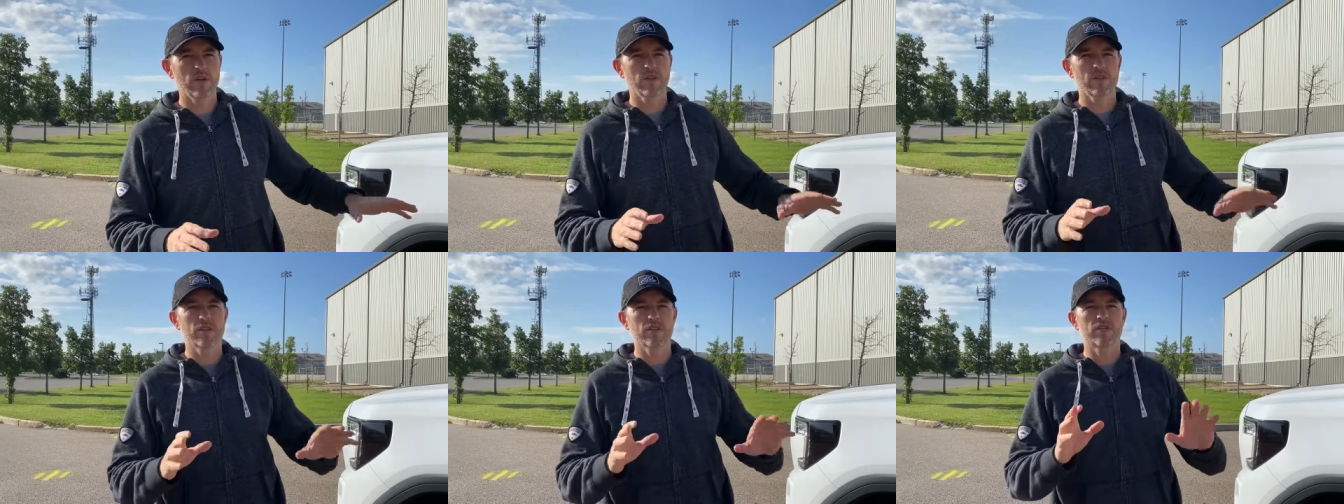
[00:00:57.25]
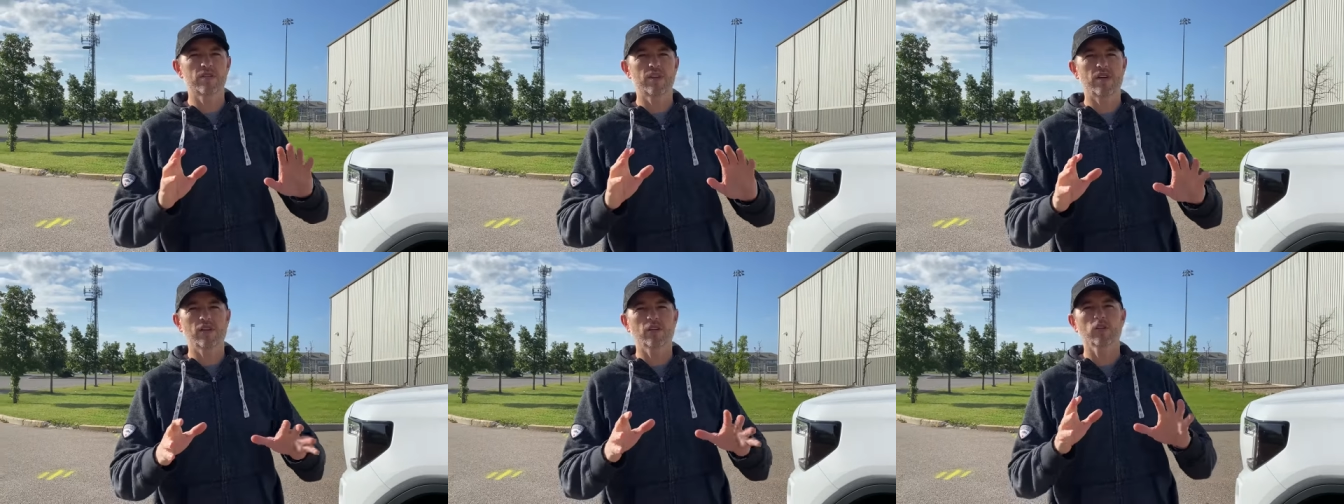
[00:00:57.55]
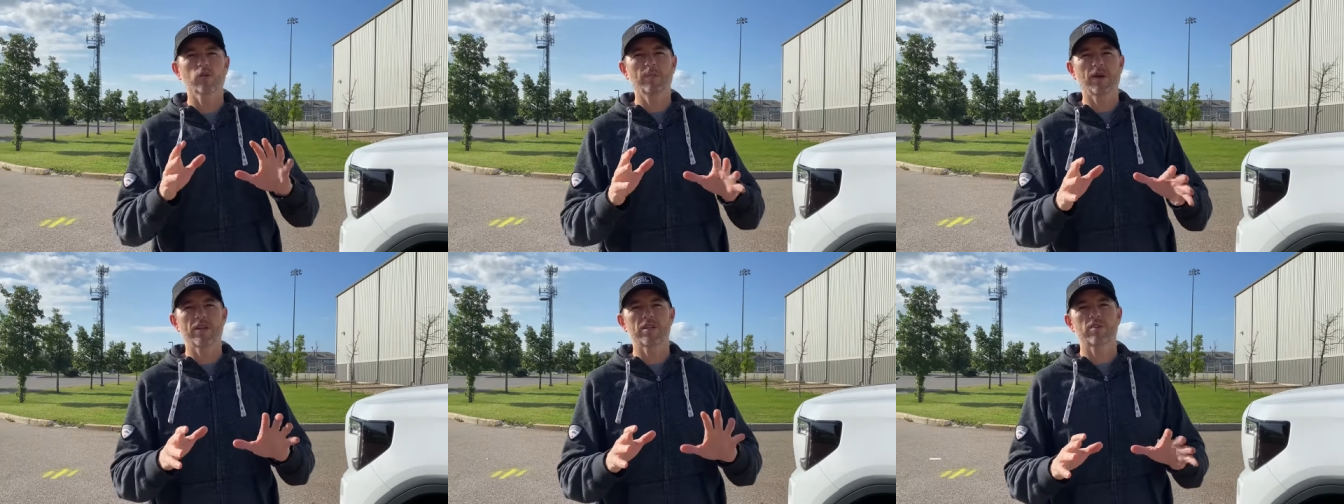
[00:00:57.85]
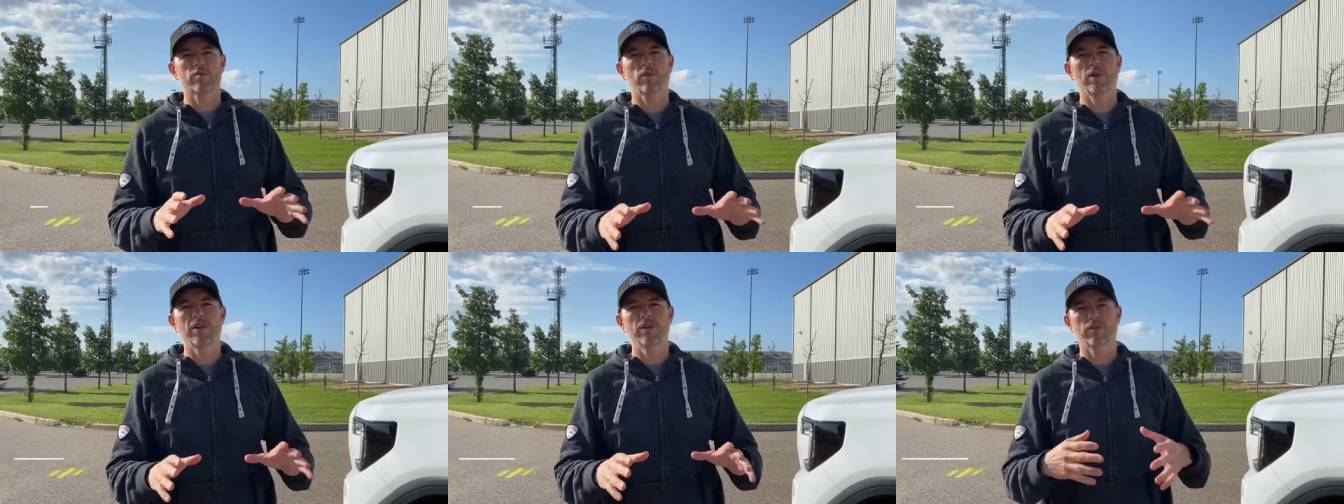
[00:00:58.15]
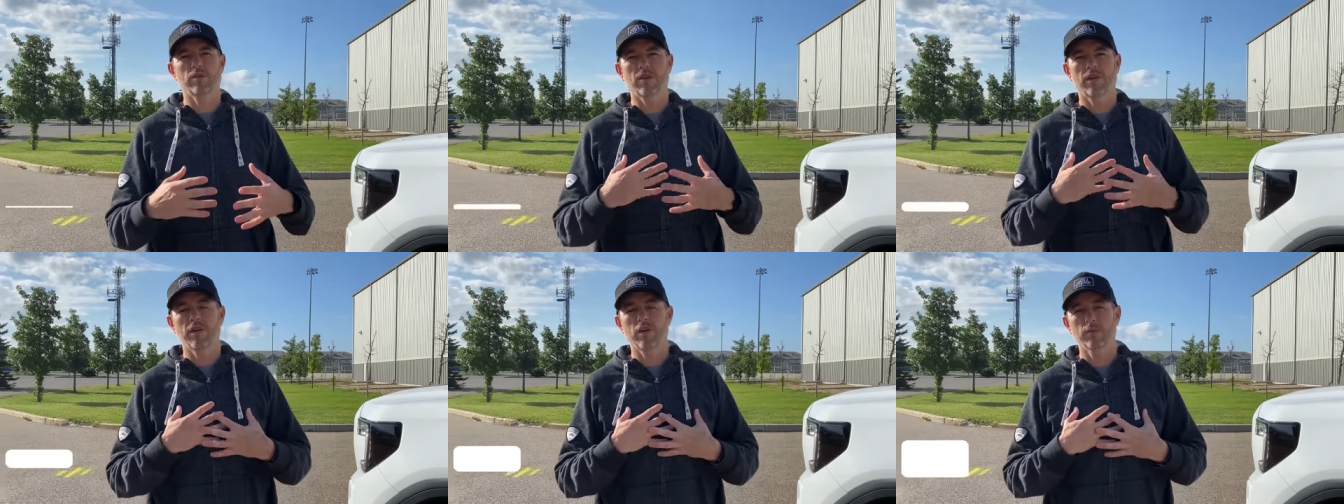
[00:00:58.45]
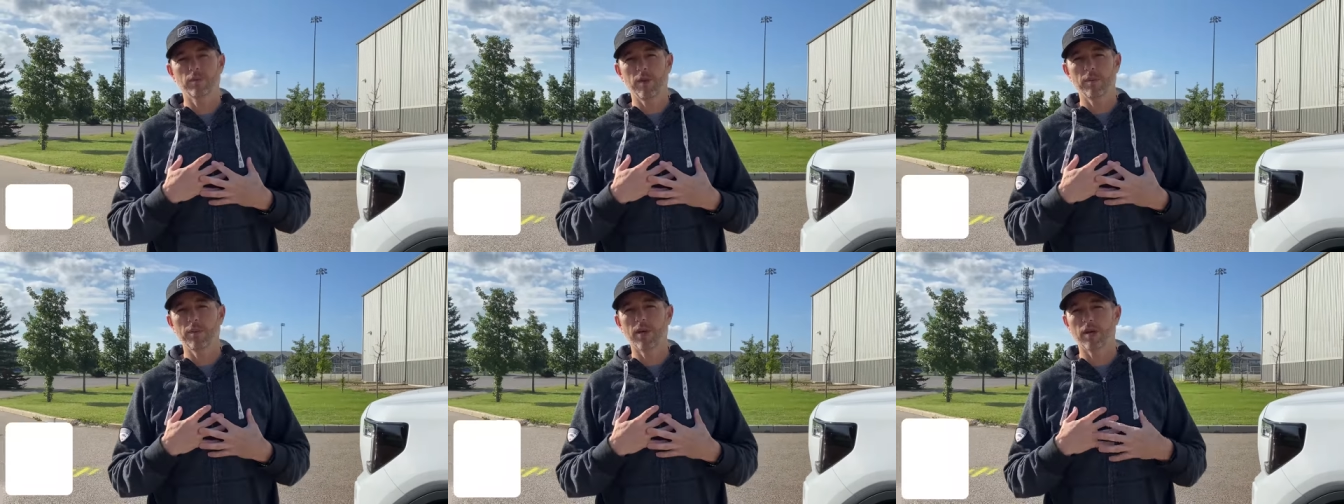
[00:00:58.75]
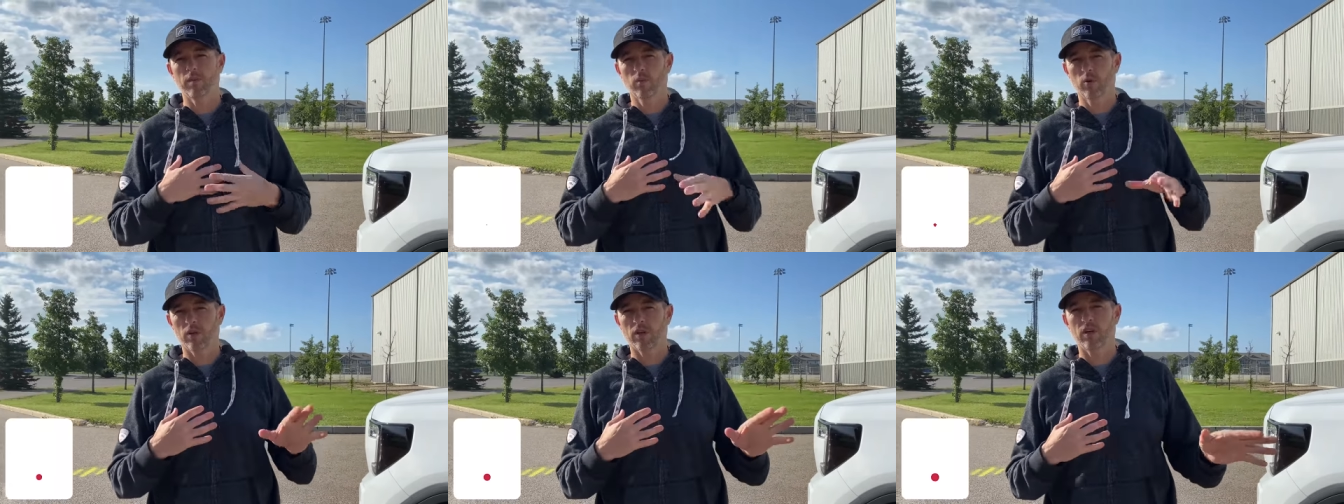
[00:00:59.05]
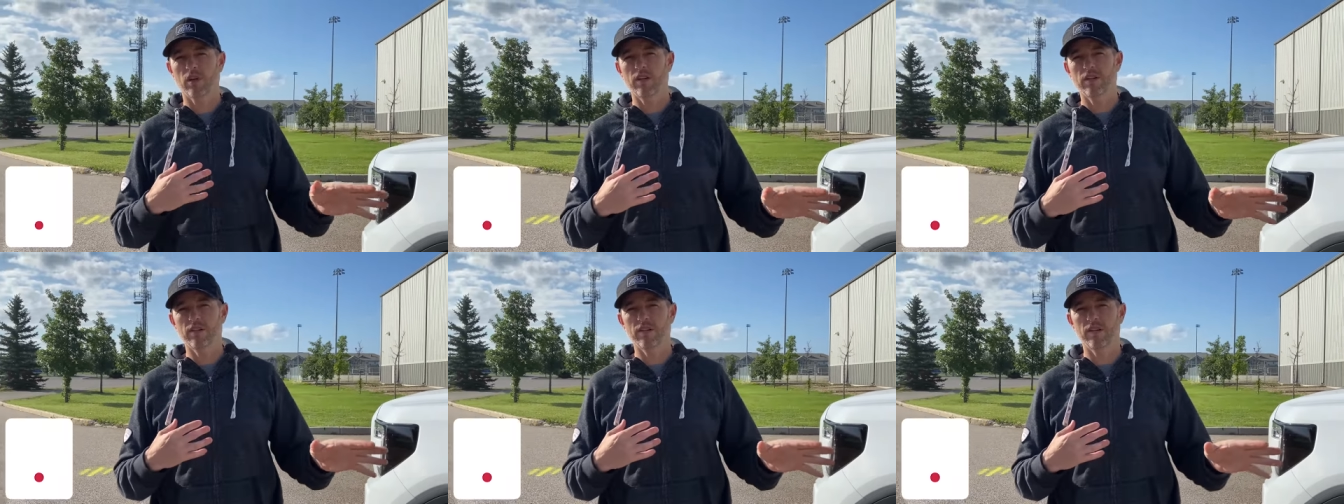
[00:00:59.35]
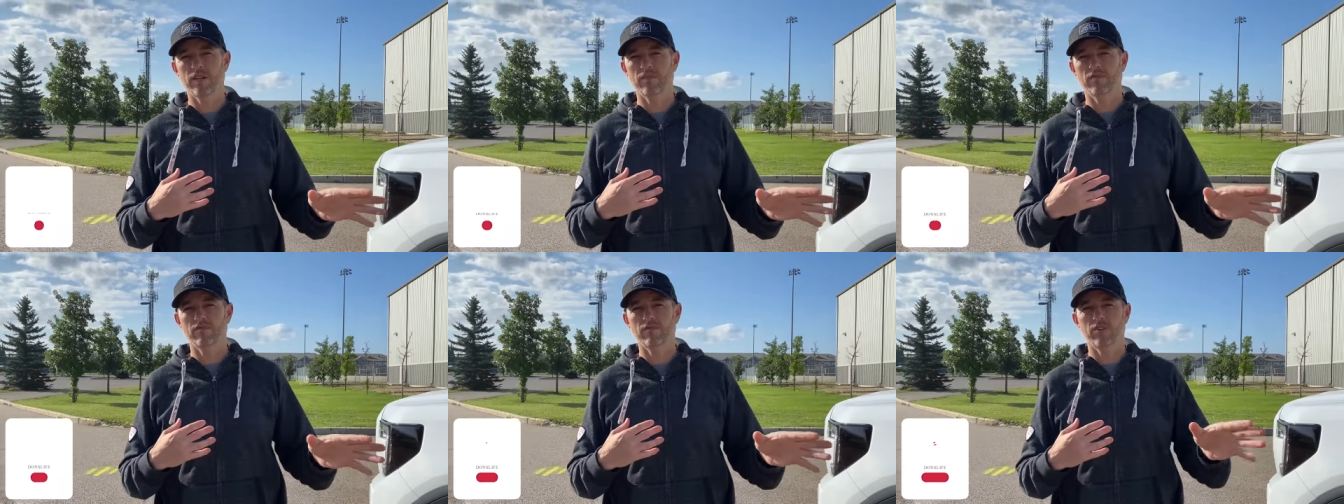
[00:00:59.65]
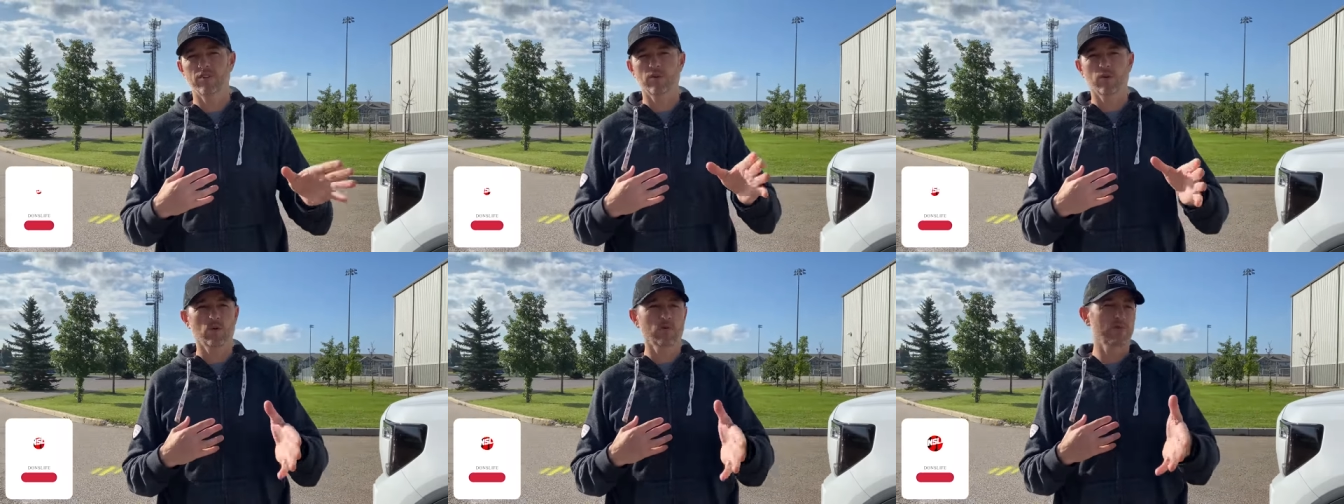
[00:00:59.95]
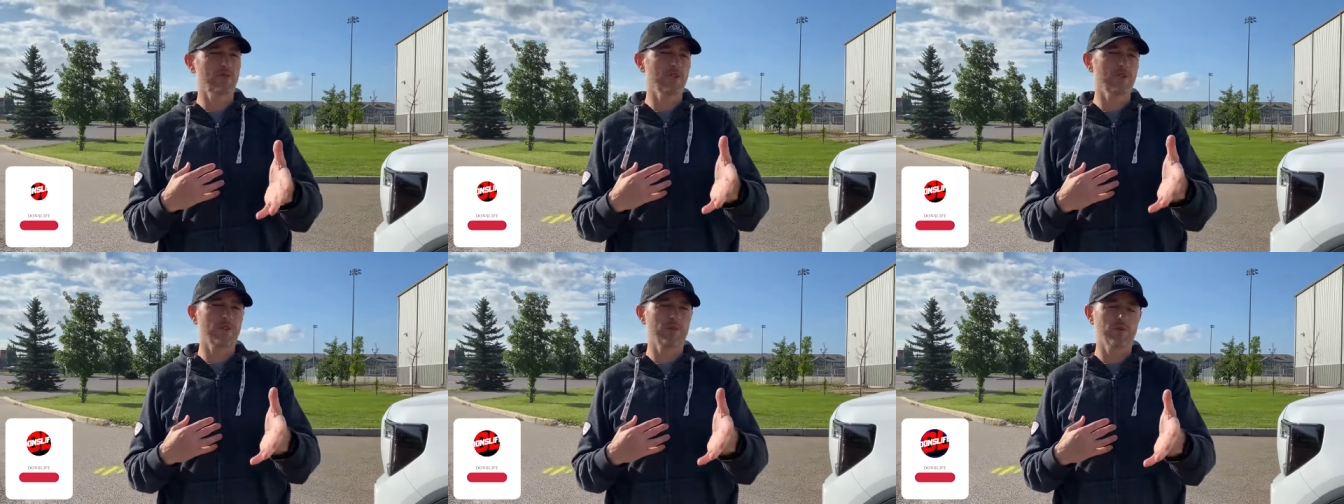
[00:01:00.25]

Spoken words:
the single best way you can help me make more content for hopefully you